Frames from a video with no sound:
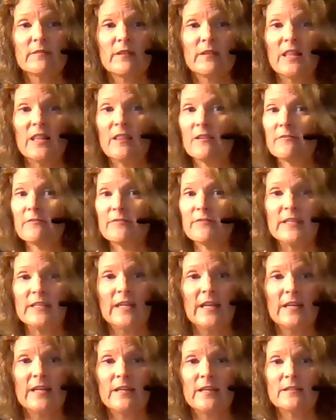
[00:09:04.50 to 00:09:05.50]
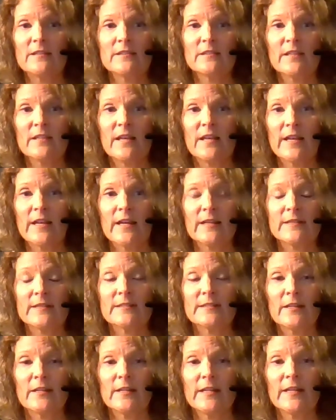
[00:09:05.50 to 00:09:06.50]
I love the Yankees. I got to
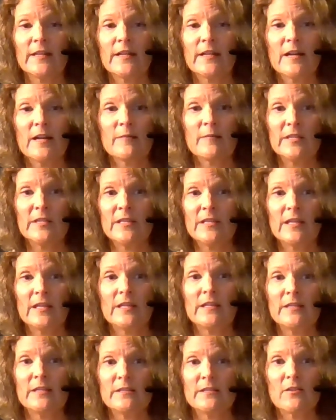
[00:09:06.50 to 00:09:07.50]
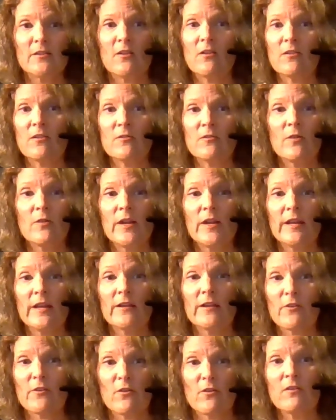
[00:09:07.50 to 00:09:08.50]
tell you, I'm a Yankees all the way
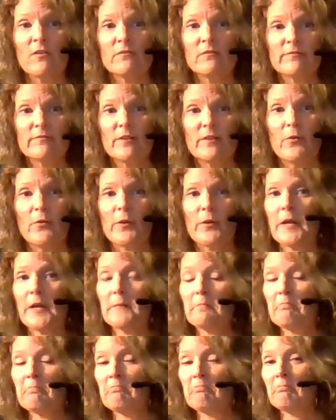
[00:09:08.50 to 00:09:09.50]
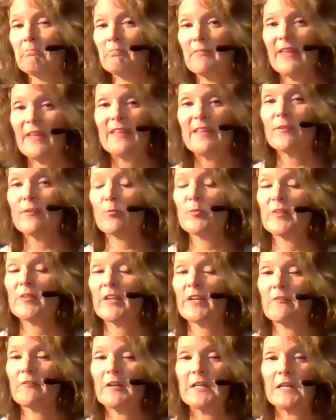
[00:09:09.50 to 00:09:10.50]
girl. Okay. And they're
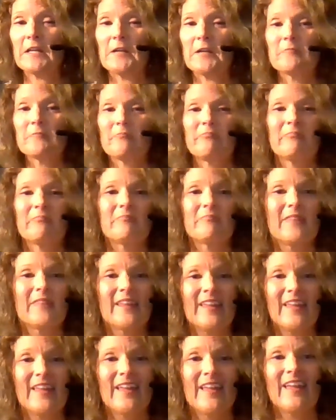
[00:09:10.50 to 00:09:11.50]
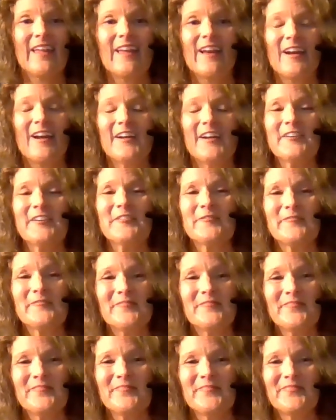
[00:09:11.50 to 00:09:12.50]
playing right
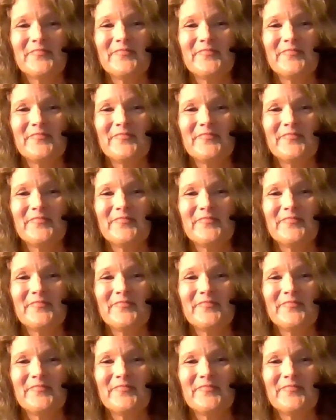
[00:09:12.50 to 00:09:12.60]
now.